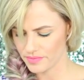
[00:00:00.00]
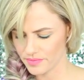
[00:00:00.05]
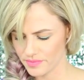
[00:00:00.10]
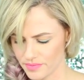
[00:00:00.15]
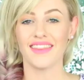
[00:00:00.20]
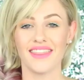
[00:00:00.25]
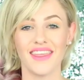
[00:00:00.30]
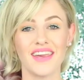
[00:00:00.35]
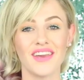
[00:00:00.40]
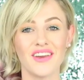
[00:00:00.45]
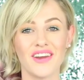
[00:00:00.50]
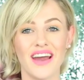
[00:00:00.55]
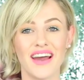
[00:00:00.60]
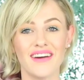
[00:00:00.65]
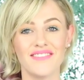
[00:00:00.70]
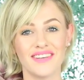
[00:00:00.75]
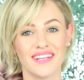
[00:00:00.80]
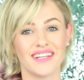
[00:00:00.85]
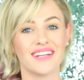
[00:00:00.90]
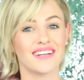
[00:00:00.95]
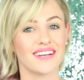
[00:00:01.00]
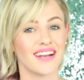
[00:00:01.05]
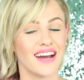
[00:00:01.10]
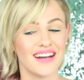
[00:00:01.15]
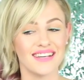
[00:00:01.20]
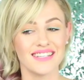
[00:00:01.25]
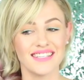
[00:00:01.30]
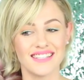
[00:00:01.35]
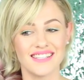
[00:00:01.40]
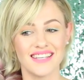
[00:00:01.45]
And there you have it, a
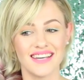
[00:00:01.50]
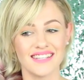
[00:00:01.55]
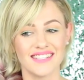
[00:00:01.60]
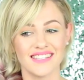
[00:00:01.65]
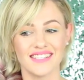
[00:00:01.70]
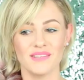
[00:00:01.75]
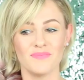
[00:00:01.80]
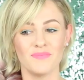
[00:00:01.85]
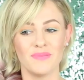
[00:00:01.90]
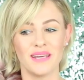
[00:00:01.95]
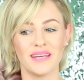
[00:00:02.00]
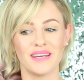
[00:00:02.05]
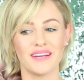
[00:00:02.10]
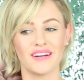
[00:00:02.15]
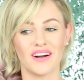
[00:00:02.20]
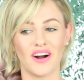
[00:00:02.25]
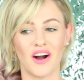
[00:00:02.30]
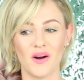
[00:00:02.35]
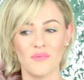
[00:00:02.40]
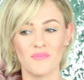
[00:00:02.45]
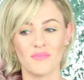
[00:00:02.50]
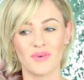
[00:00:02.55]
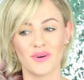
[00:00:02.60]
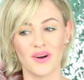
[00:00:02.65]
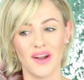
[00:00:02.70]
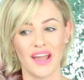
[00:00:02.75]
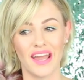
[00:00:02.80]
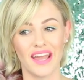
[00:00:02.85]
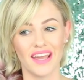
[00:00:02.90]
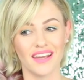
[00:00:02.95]
nice dusty pink
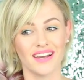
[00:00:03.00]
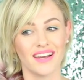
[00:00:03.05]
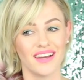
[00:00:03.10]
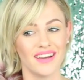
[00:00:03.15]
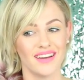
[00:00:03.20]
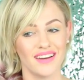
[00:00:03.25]
ombre